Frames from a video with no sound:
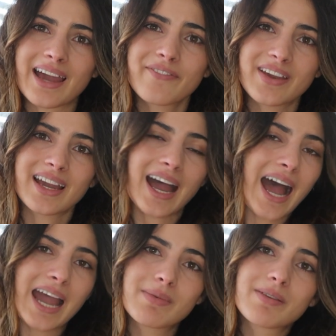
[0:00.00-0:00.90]
I think
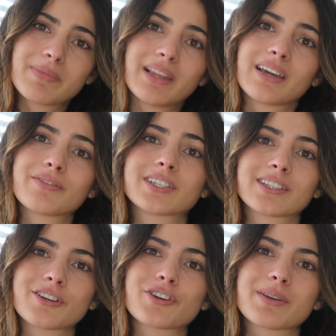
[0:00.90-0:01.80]
I'm a believer
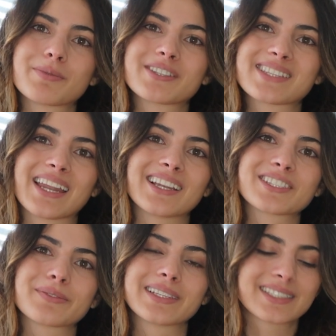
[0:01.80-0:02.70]
that the Tribute
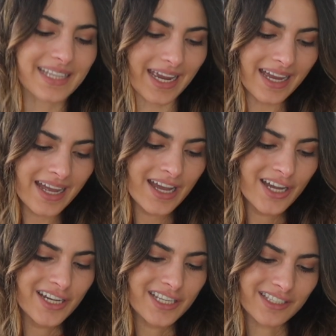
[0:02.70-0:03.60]
sandals will stay,
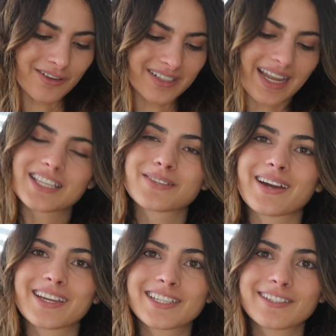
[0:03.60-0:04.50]
so that's
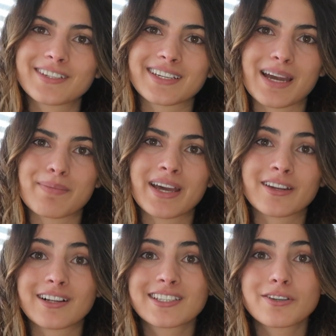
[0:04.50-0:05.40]
why I included them.
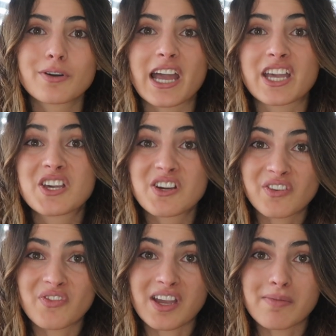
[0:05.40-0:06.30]
And also a
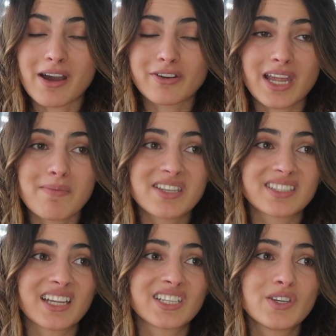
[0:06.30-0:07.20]
good thing about them is
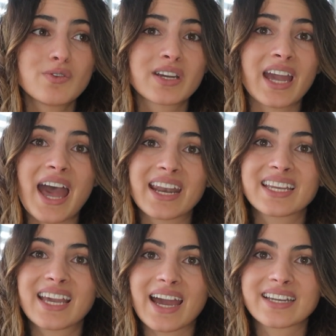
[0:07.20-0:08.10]
that you
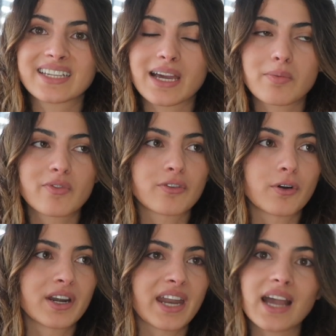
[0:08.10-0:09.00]
can get them
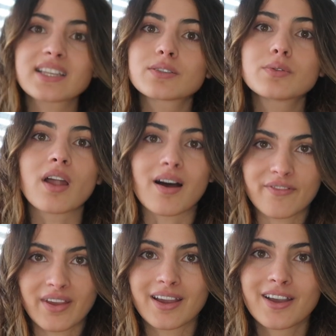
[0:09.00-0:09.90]
for next to
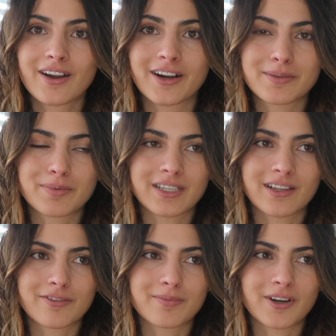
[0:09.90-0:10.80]
nothing on the
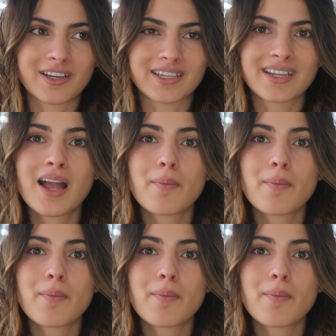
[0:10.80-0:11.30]
pre-loved market.